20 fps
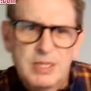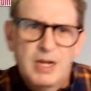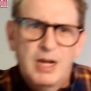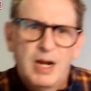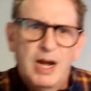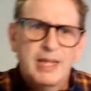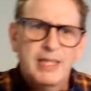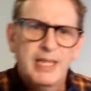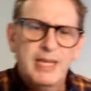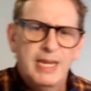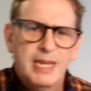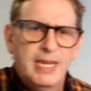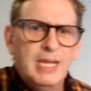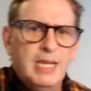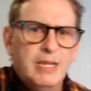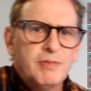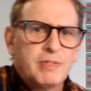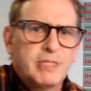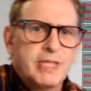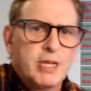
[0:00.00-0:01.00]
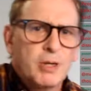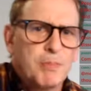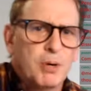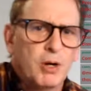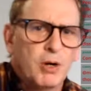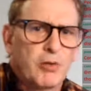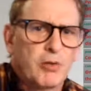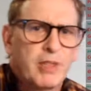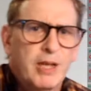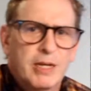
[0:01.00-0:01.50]
I think he lives near
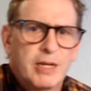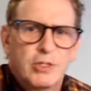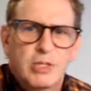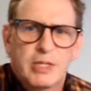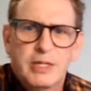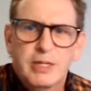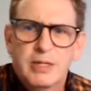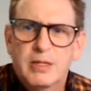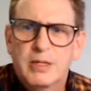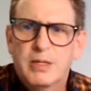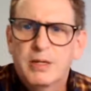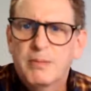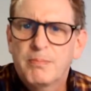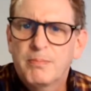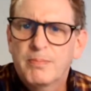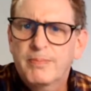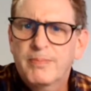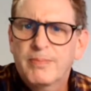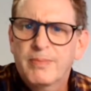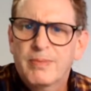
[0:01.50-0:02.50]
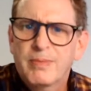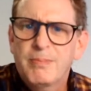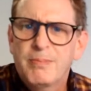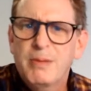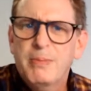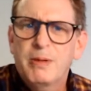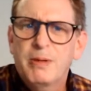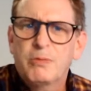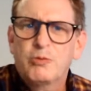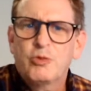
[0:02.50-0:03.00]
Perth, actually.
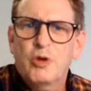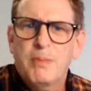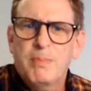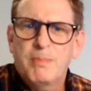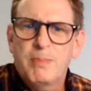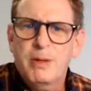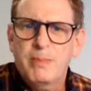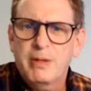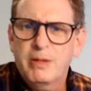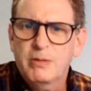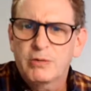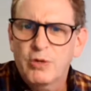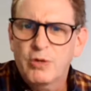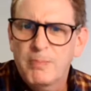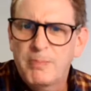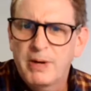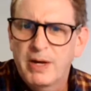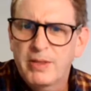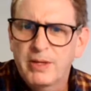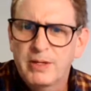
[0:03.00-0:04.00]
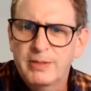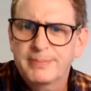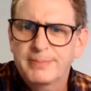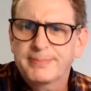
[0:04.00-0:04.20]
Maybe he'll drop by the